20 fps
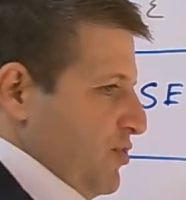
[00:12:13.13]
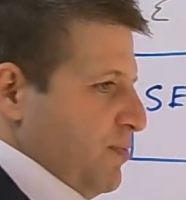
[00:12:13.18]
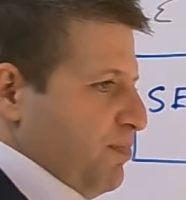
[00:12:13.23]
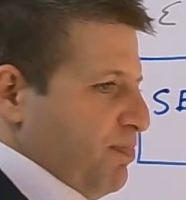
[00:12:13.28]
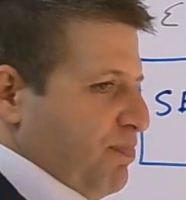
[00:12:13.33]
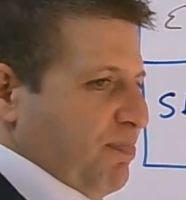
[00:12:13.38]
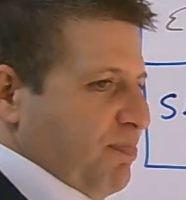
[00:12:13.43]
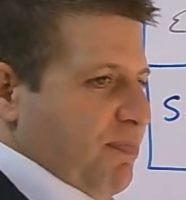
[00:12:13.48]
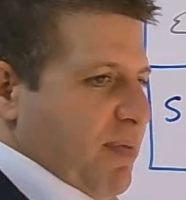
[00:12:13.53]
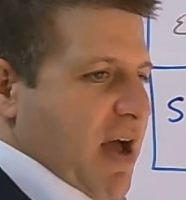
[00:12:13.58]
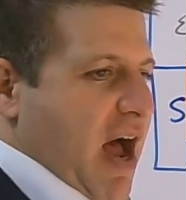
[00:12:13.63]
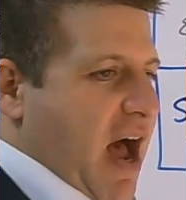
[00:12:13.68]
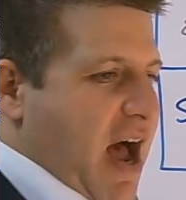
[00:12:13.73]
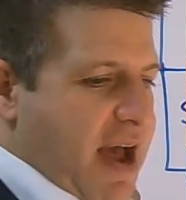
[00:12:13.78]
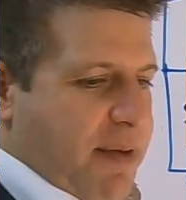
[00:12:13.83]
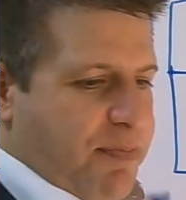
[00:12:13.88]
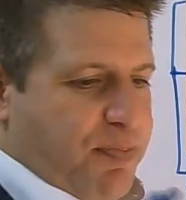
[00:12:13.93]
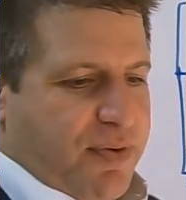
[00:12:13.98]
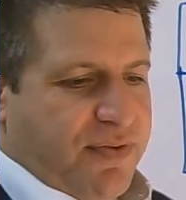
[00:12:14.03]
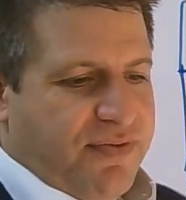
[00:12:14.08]

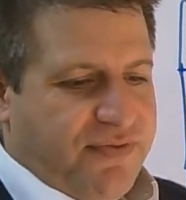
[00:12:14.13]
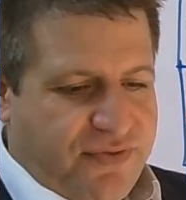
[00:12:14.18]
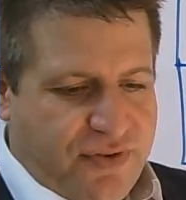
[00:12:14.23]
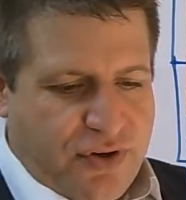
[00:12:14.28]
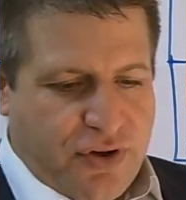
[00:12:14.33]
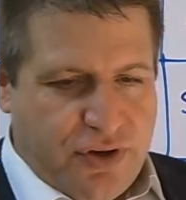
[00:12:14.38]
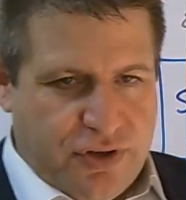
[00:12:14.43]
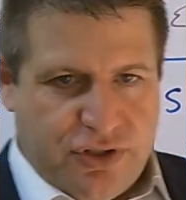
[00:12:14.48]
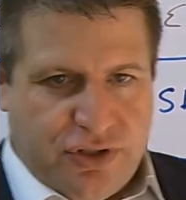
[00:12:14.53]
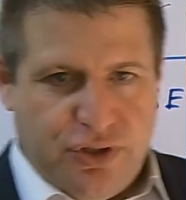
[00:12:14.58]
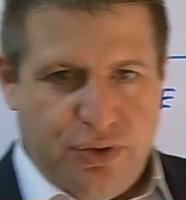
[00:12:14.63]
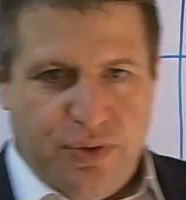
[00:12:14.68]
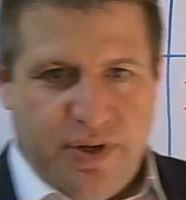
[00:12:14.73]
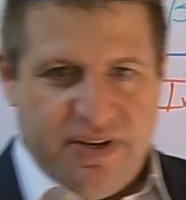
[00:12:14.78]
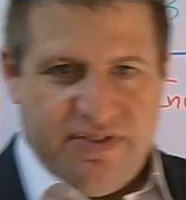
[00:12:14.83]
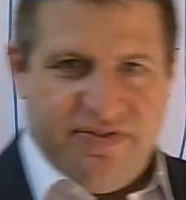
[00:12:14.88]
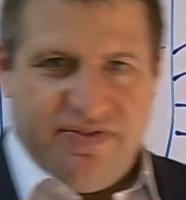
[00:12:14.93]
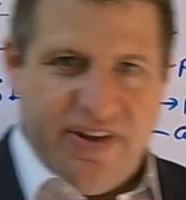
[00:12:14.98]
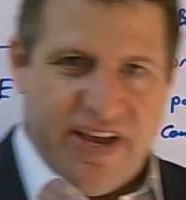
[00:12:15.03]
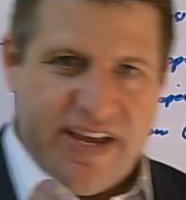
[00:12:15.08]
to
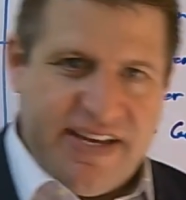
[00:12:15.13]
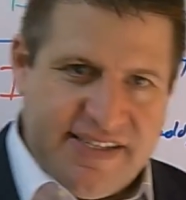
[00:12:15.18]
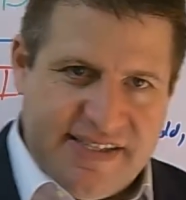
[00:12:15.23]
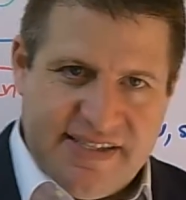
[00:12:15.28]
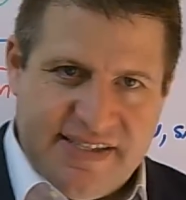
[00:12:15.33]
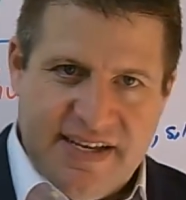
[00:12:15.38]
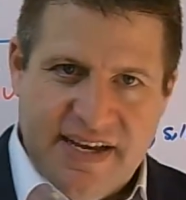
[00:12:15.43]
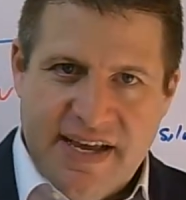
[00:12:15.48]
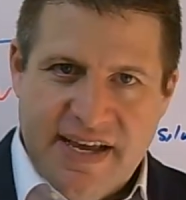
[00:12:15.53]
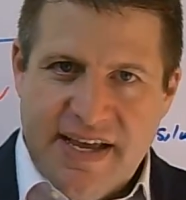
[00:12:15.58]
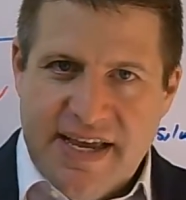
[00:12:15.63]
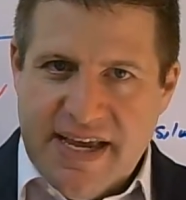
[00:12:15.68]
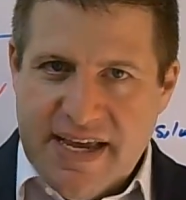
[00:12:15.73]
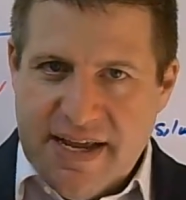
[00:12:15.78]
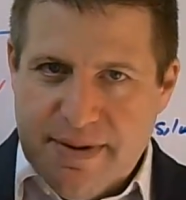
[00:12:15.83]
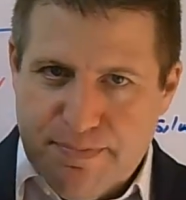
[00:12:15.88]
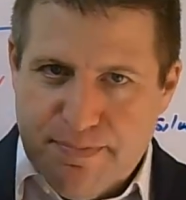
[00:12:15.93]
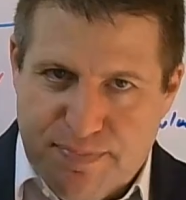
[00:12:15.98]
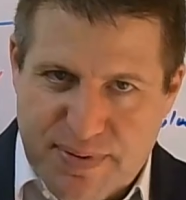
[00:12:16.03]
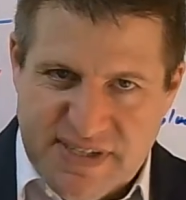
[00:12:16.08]
invest
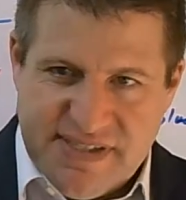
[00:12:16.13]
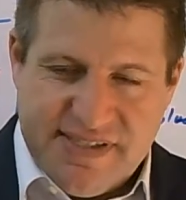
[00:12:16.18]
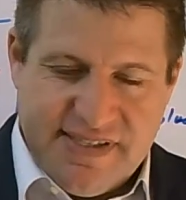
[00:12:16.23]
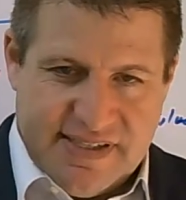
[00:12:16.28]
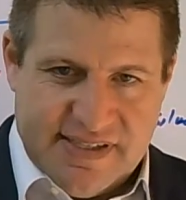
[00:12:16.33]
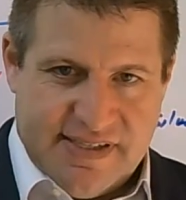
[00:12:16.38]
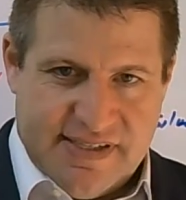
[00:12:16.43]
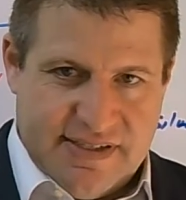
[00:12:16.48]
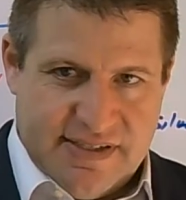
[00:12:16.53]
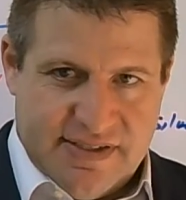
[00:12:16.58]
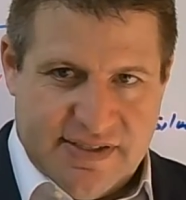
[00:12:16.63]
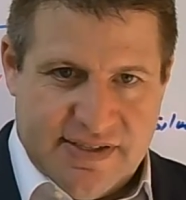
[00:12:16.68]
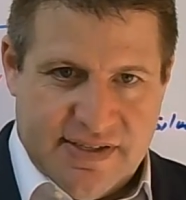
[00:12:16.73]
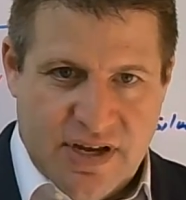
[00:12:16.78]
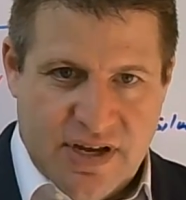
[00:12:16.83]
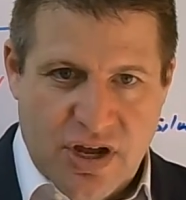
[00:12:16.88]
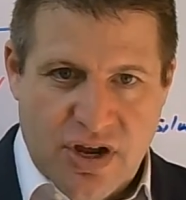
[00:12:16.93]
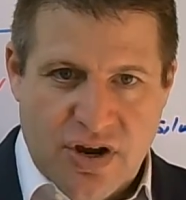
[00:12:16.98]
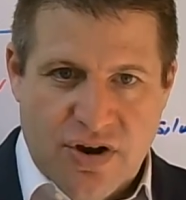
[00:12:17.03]
in businesses